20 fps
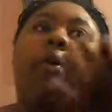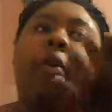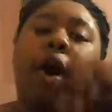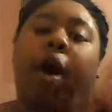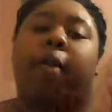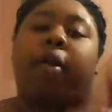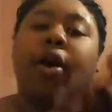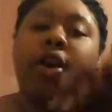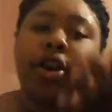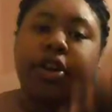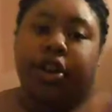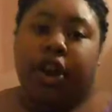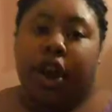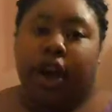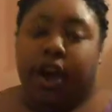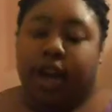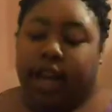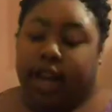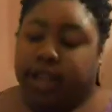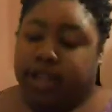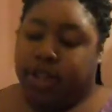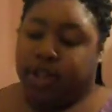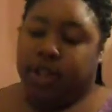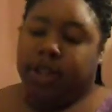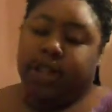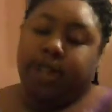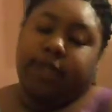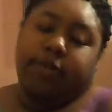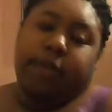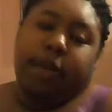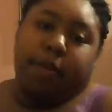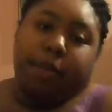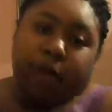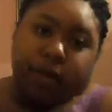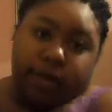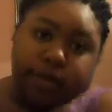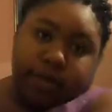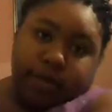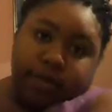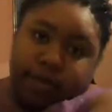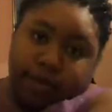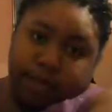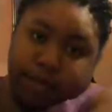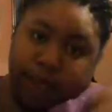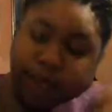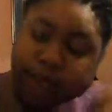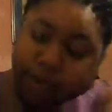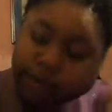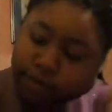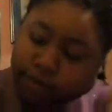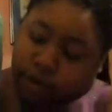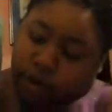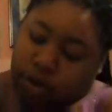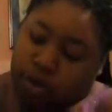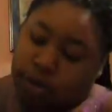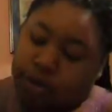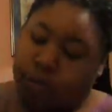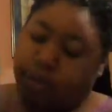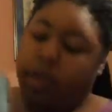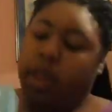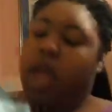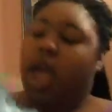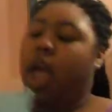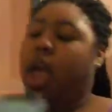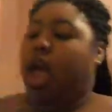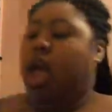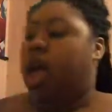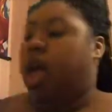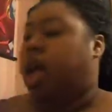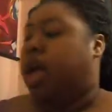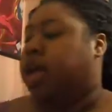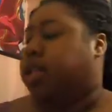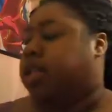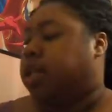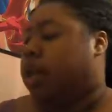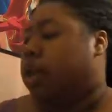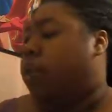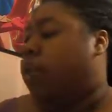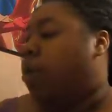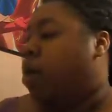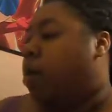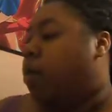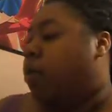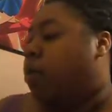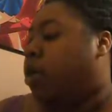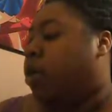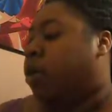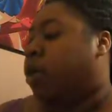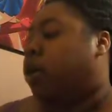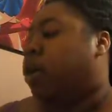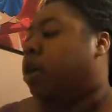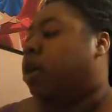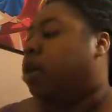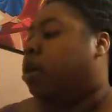Walmart or Target, so this is where most of them came from. Is Walmart,